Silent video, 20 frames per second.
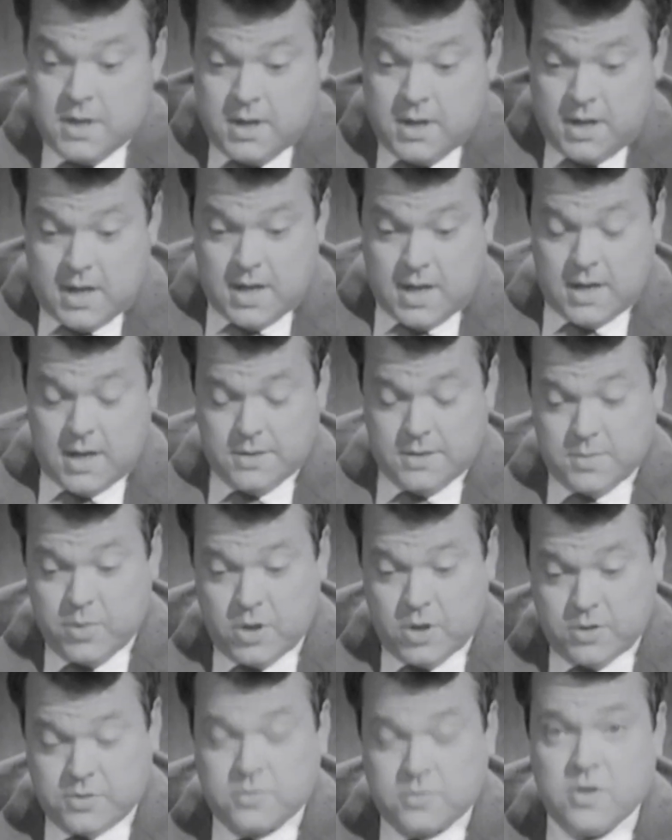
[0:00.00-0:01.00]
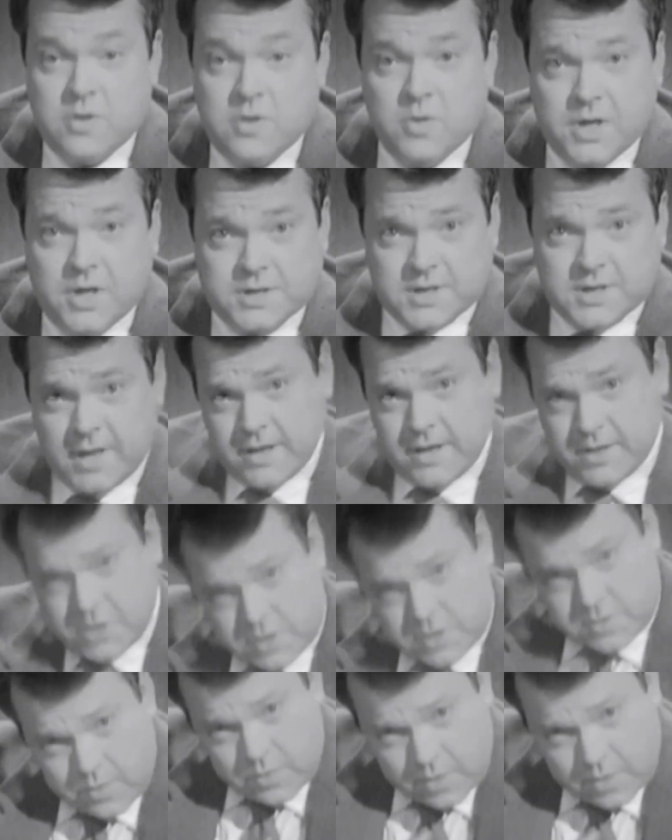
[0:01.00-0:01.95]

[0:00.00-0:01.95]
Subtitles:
And about 3 minutes later, just as we were